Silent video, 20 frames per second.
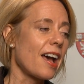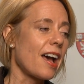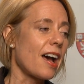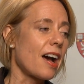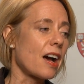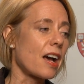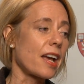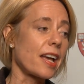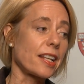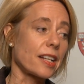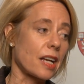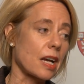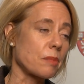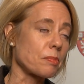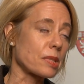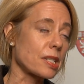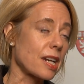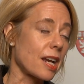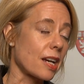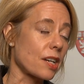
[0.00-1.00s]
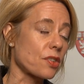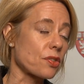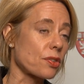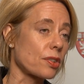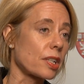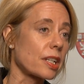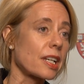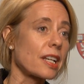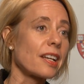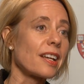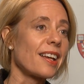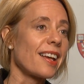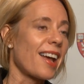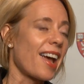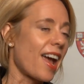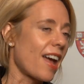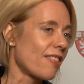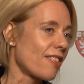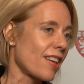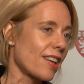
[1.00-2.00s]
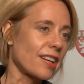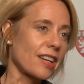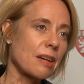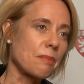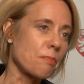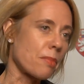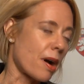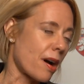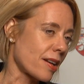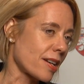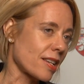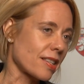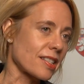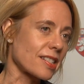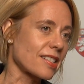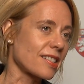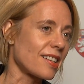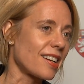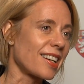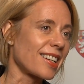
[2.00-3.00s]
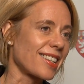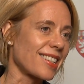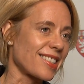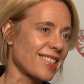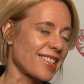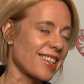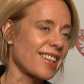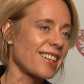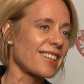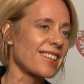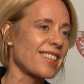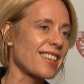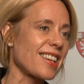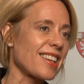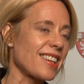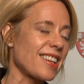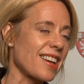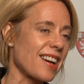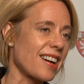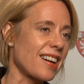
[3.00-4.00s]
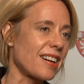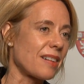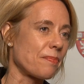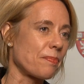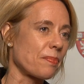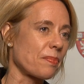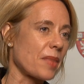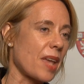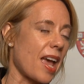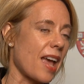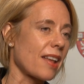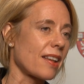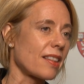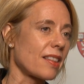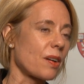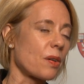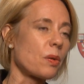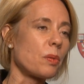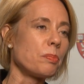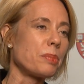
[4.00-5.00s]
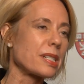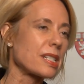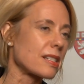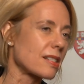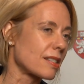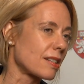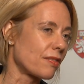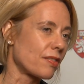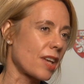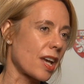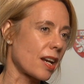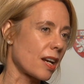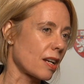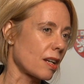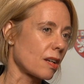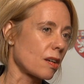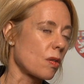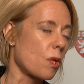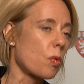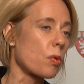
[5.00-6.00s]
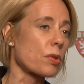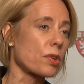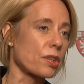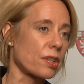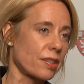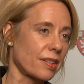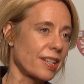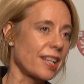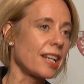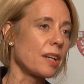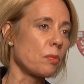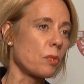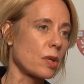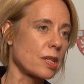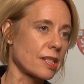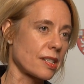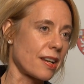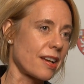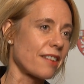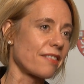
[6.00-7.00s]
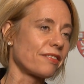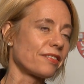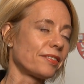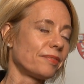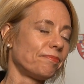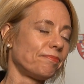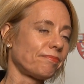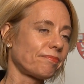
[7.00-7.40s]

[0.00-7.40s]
it comes naturally, and then combining the science and the whole business of getting order in one's life.